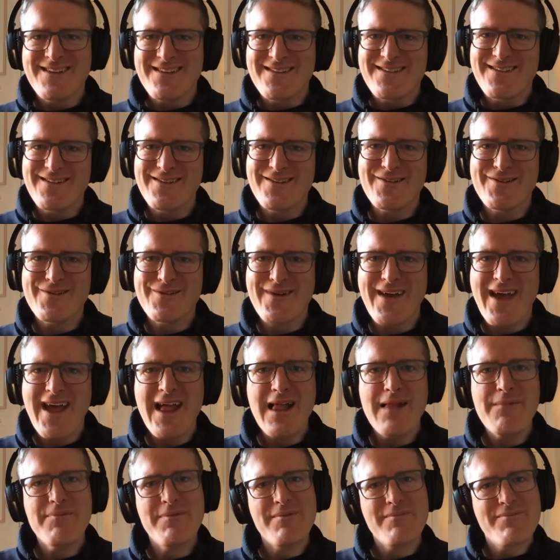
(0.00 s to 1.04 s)
to
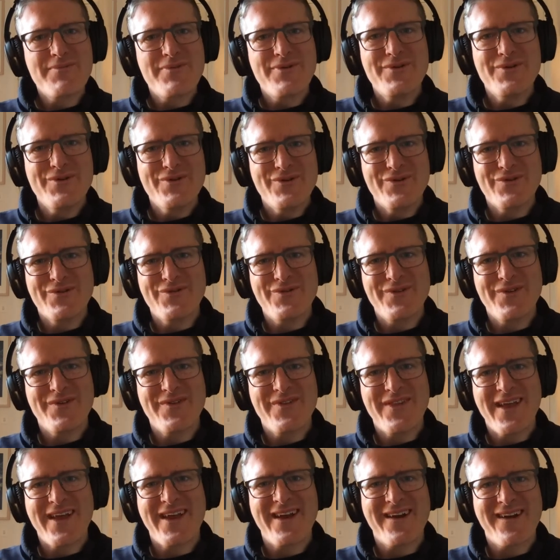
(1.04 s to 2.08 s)
help improve
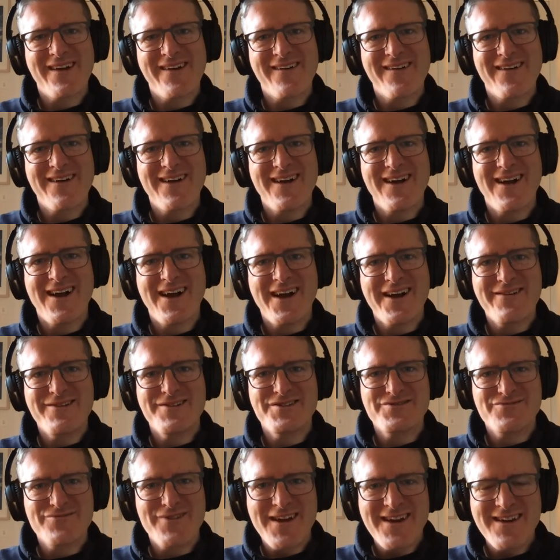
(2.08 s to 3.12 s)
their
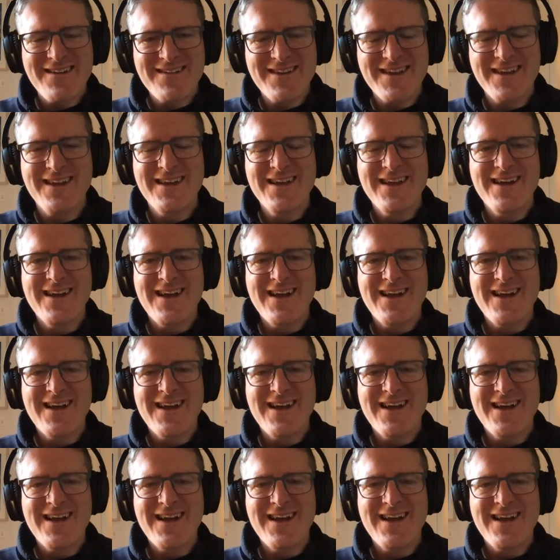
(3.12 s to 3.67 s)
Irish writing.